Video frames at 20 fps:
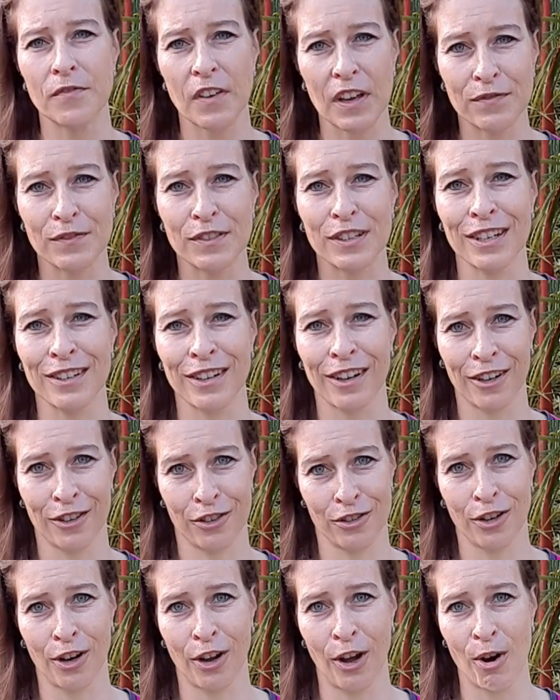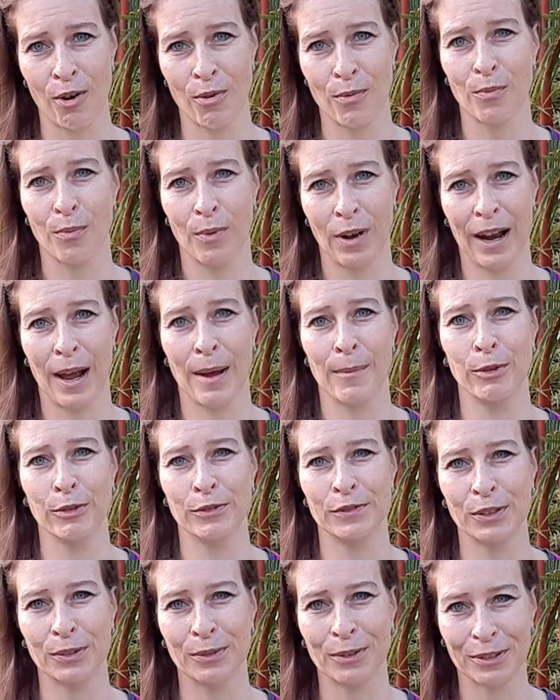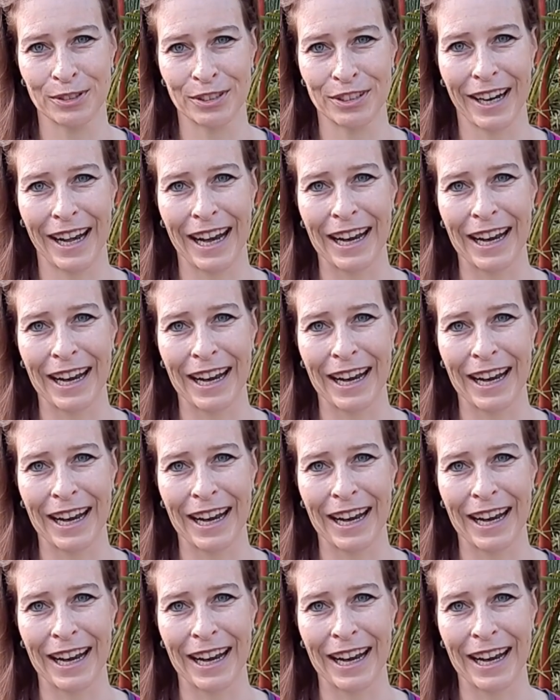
fifteen years ago when I moved to Costa